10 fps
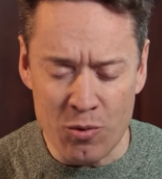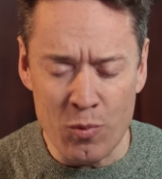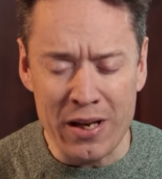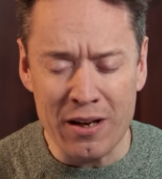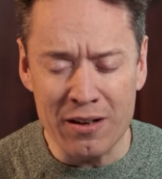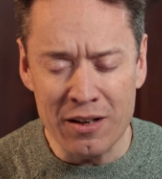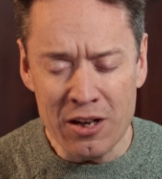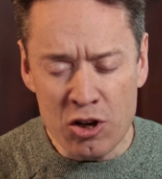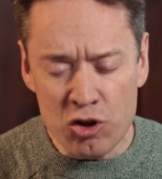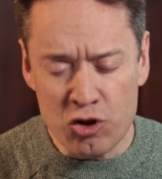that we can
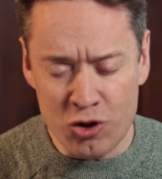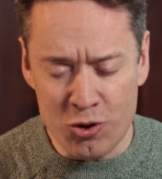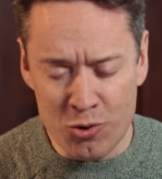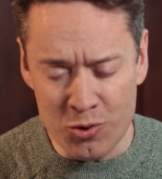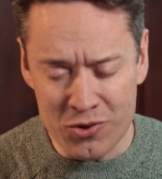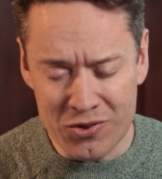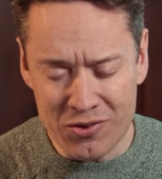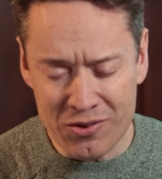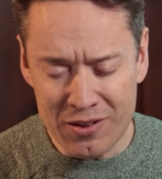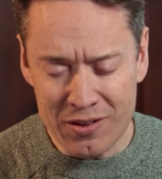
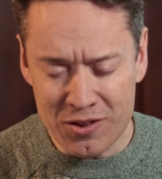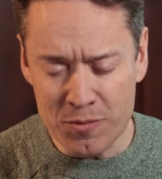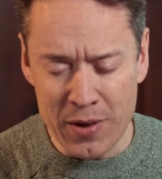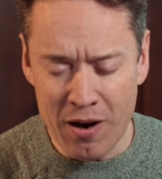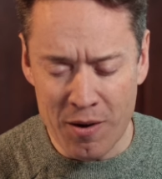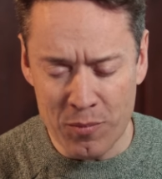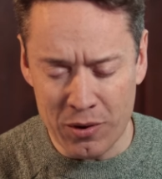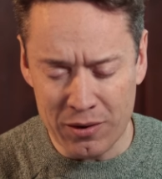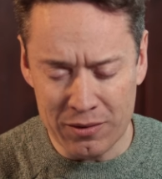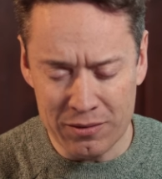choose to be
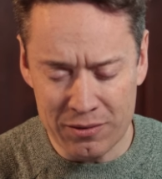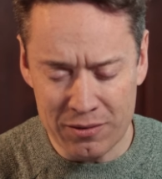humble,